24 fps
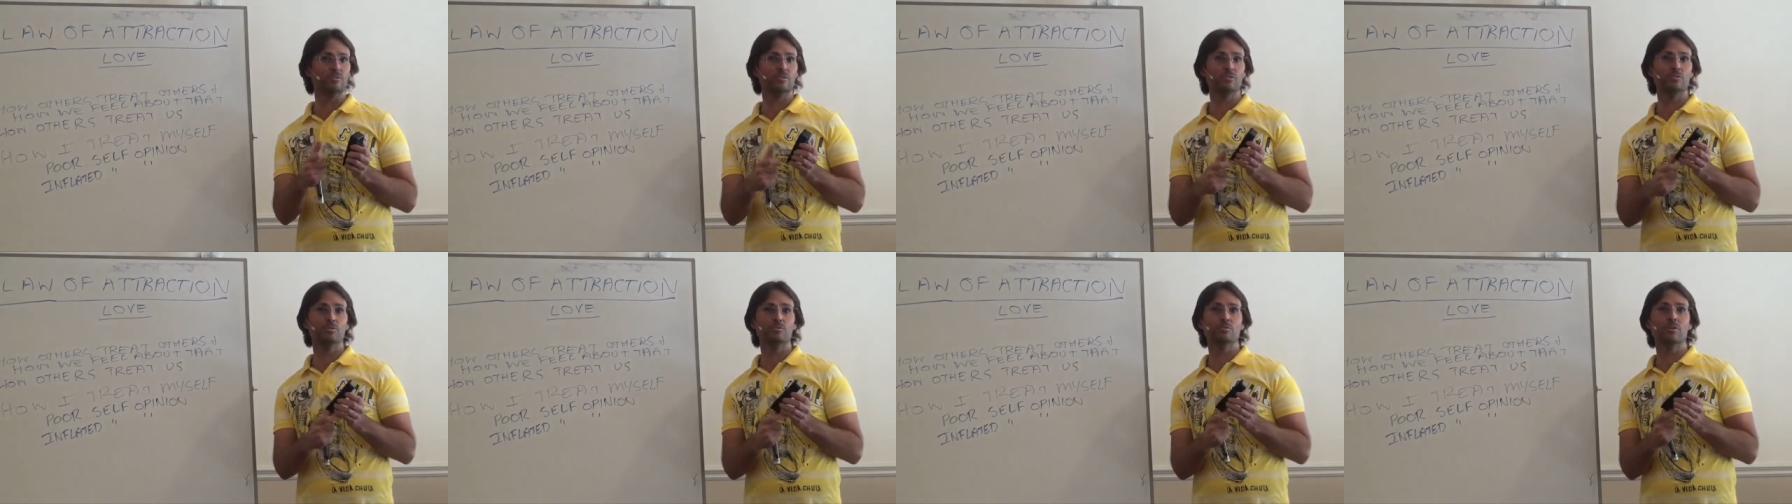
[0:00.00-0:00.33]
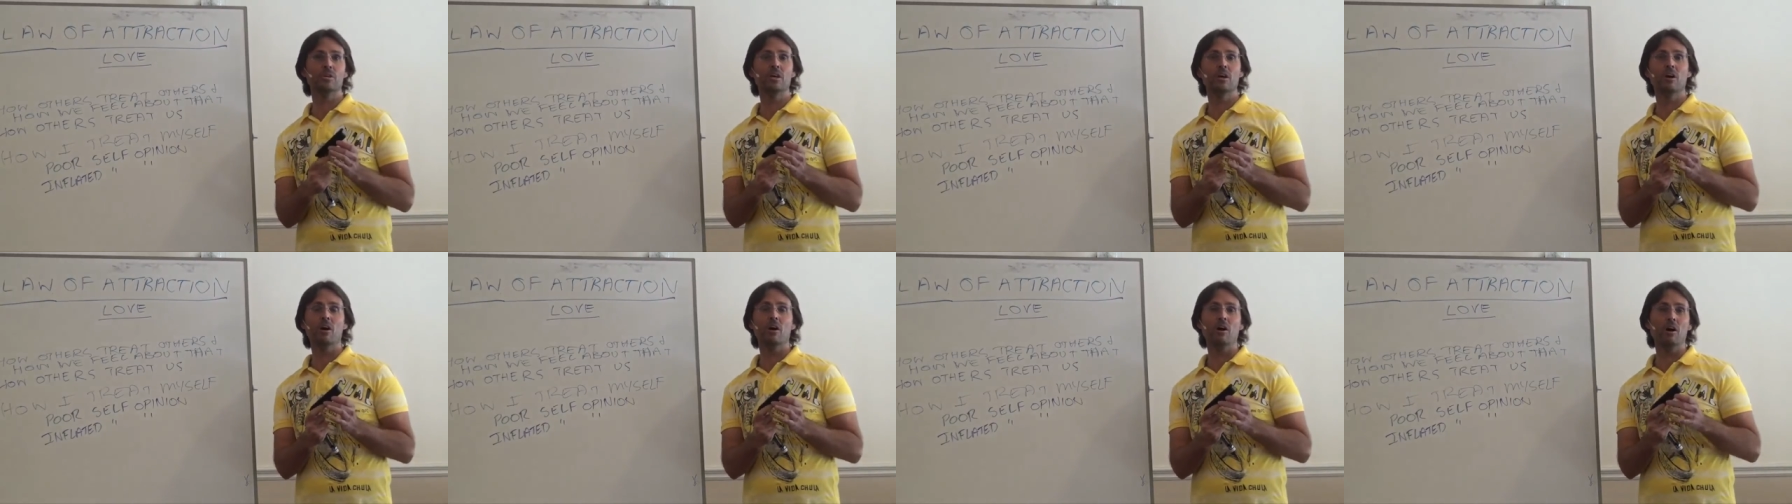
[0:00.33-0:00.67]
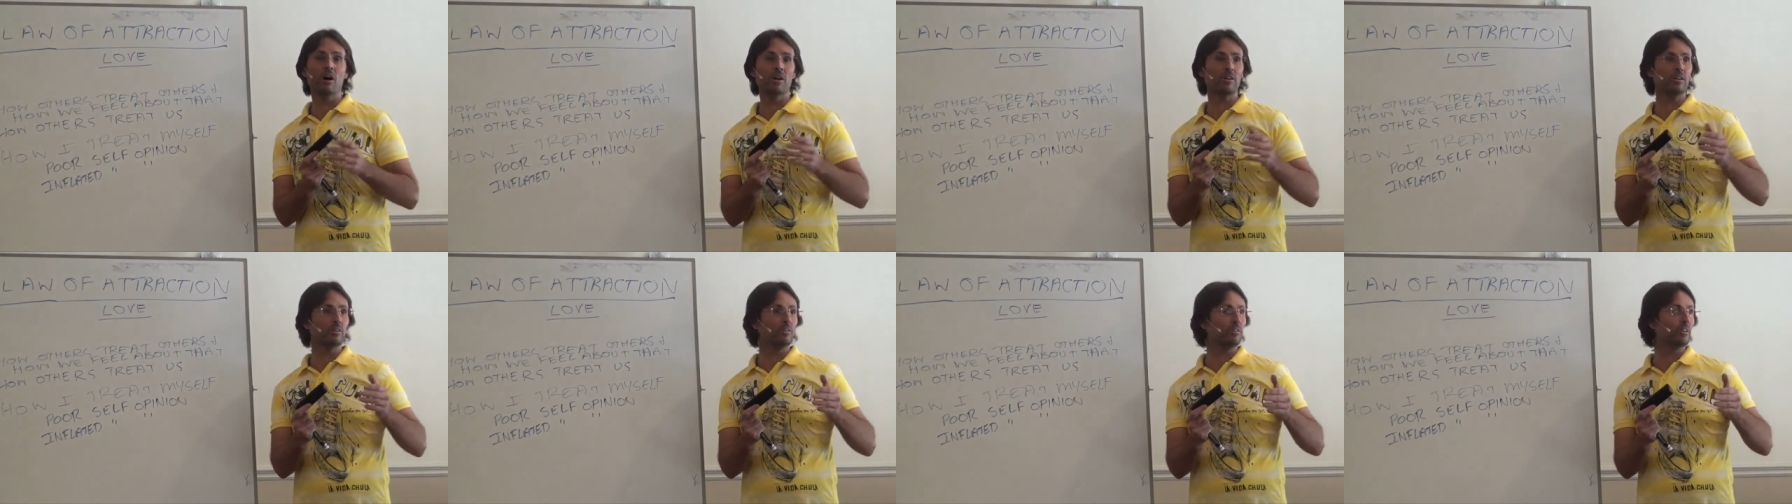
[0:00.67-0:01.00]
You
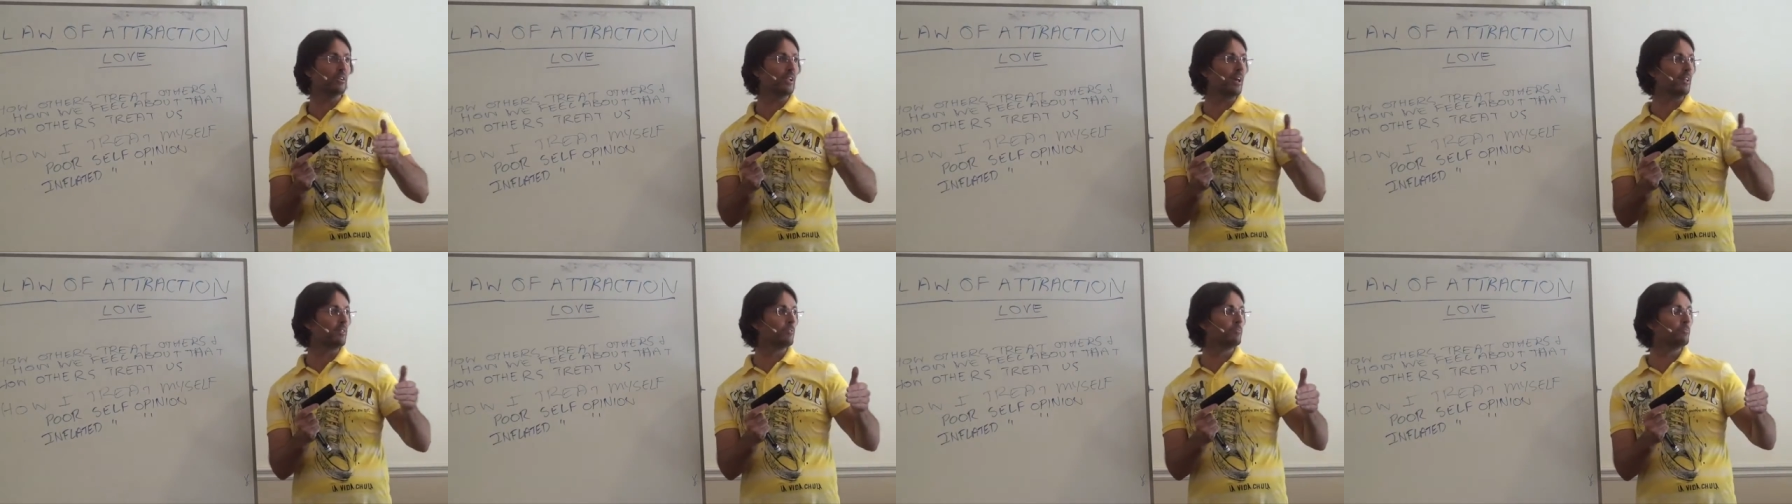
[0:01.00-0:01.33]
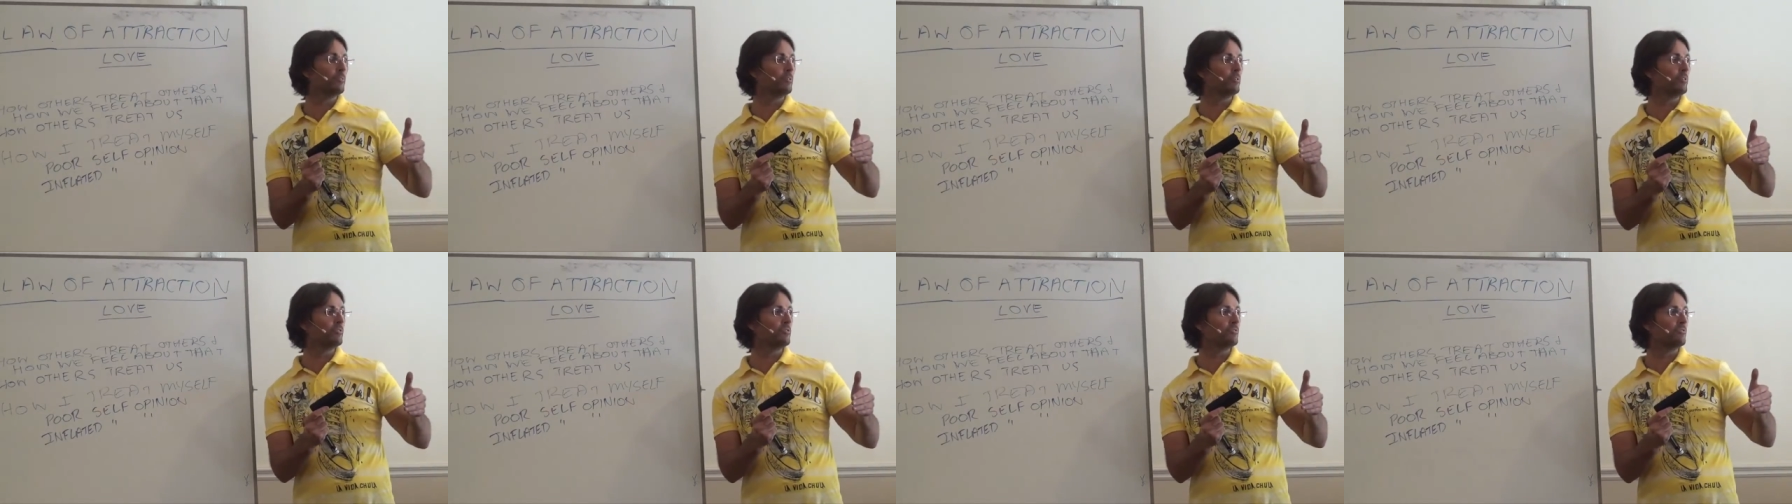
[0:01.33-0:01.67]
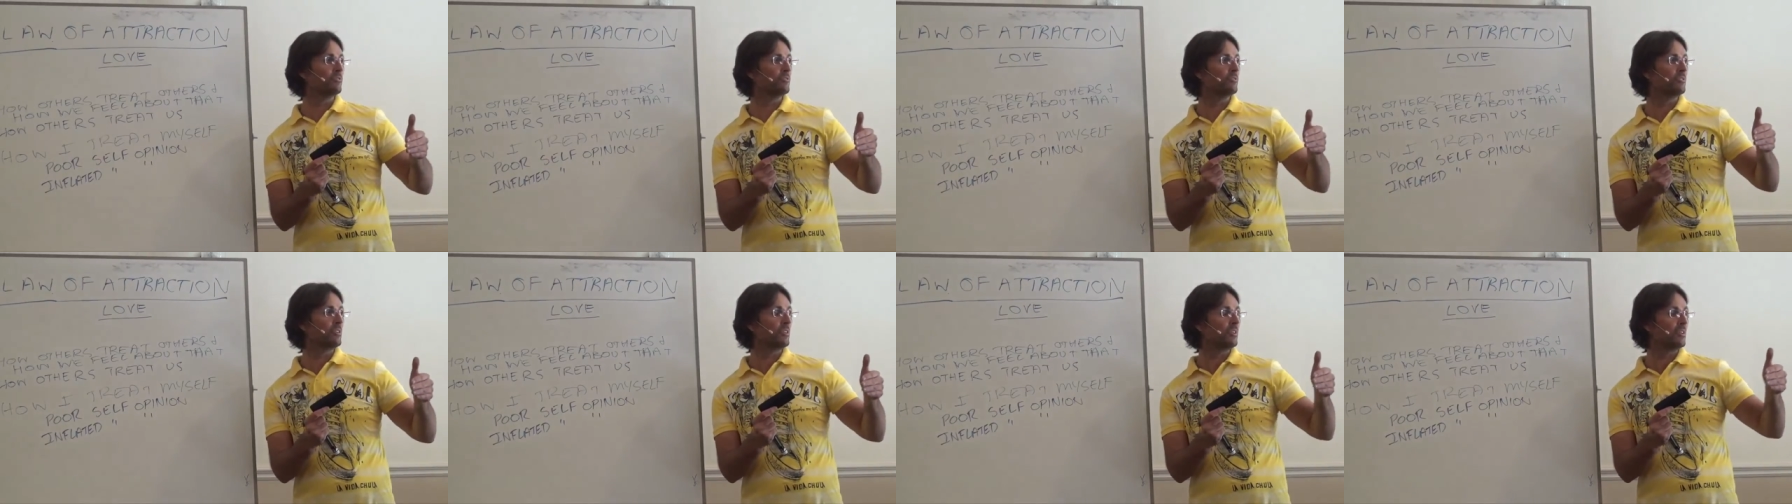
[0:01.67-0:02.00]
honour another
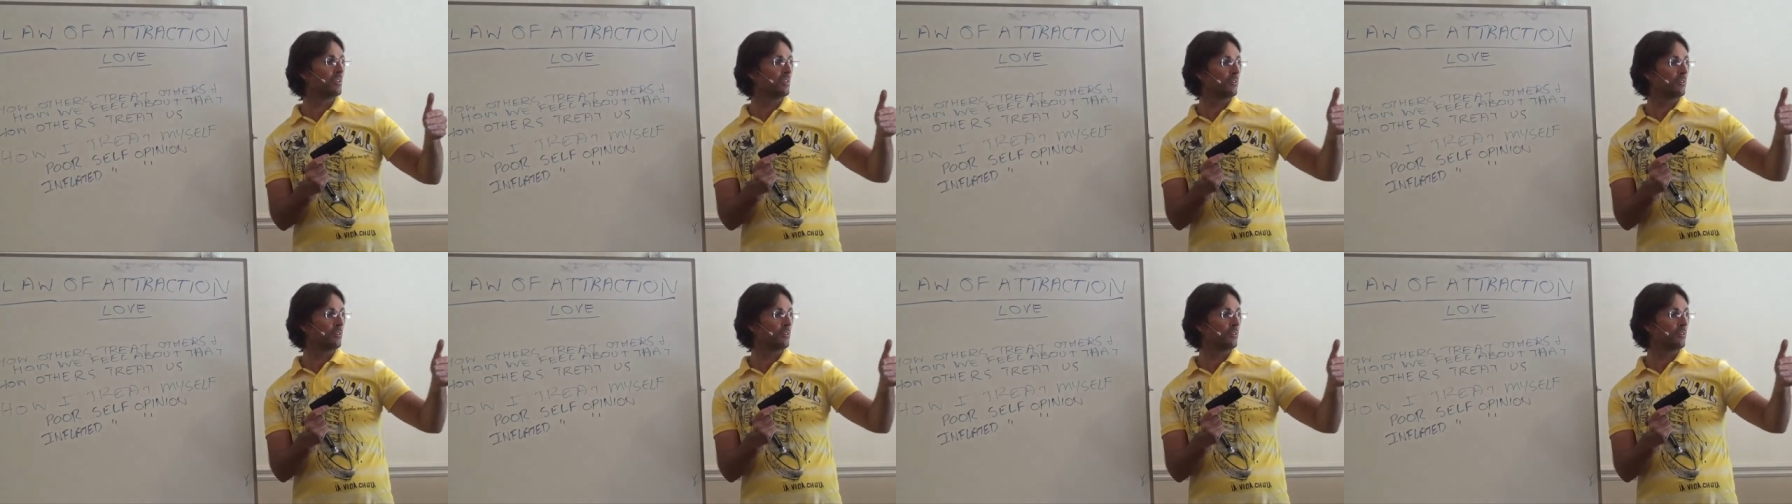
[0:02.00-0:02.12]
person's